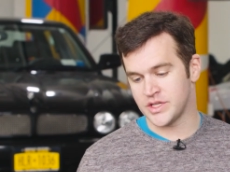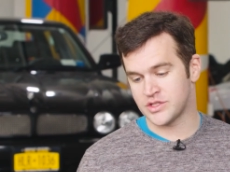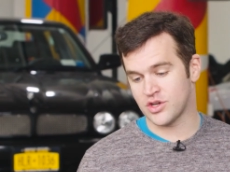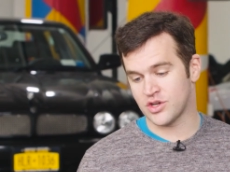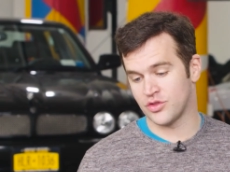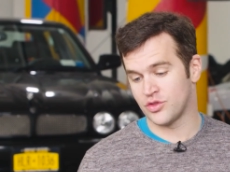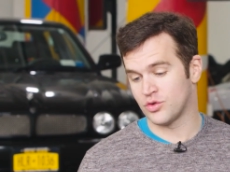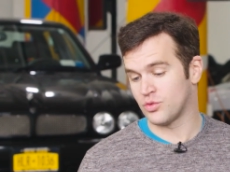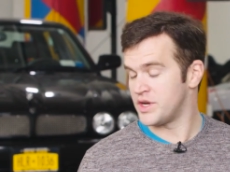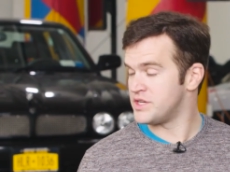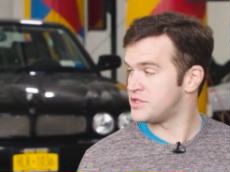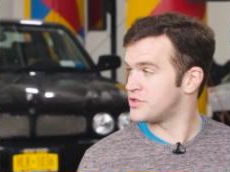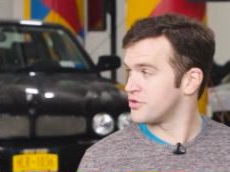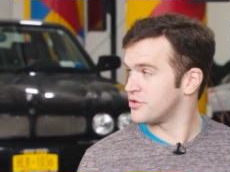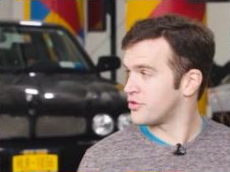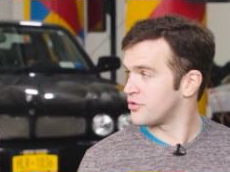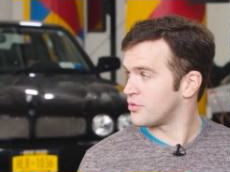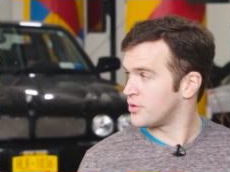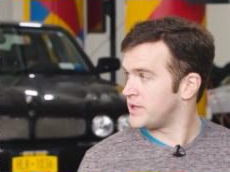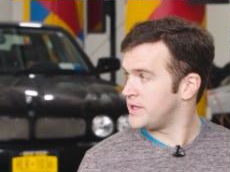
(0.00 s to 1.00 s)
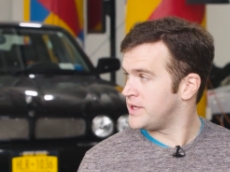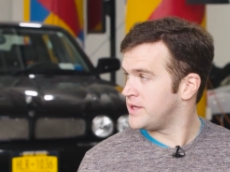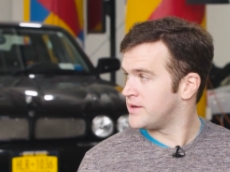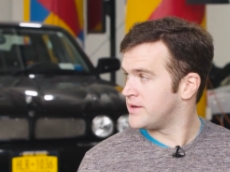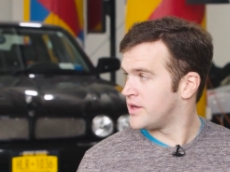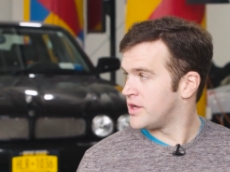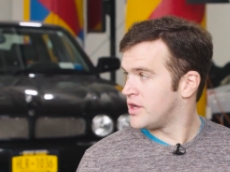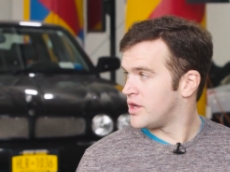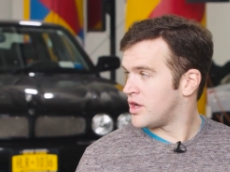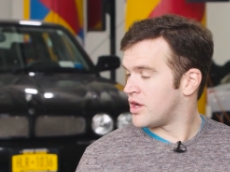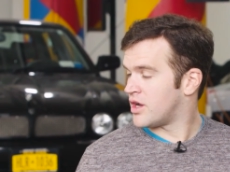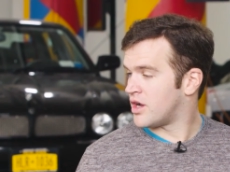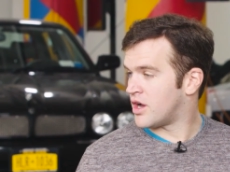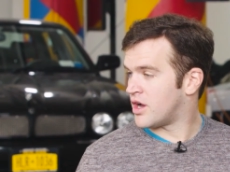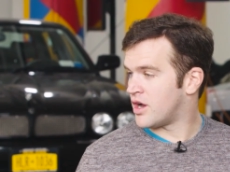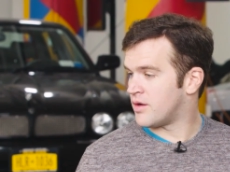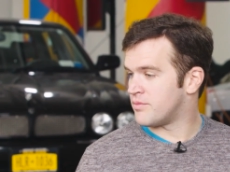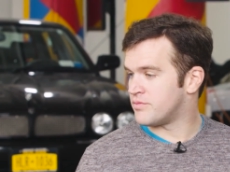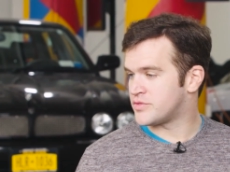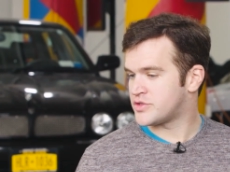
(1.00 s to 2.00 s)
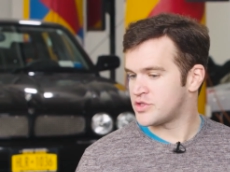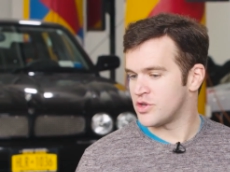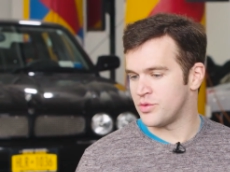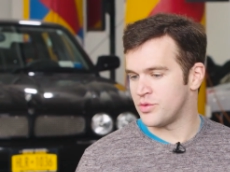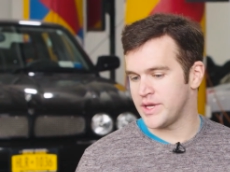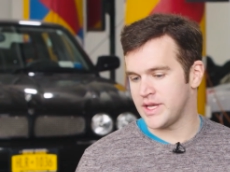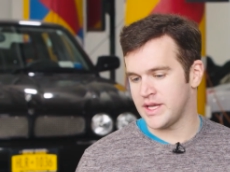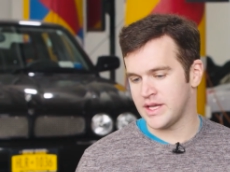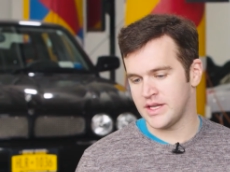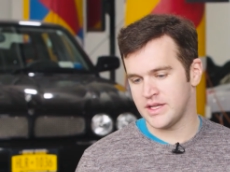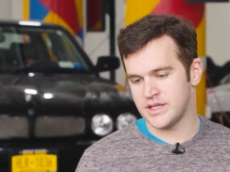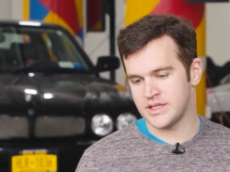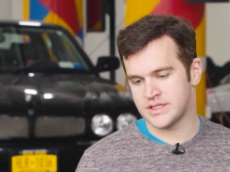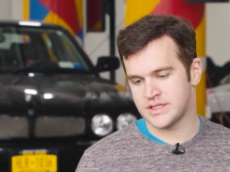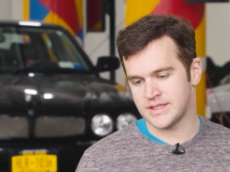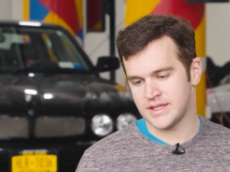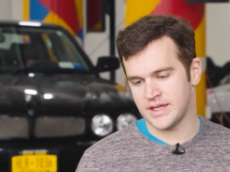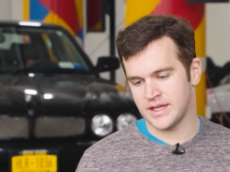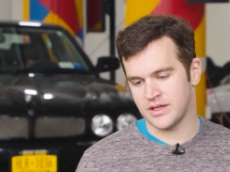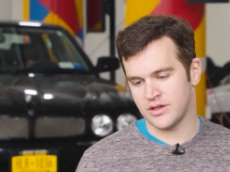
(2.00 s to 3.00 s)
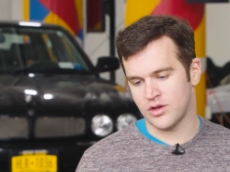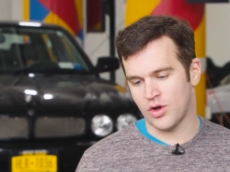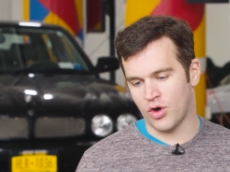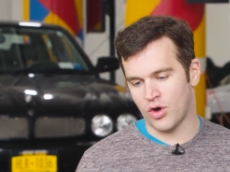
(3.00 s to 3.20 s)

it's called the Racer 3. Um, so it is an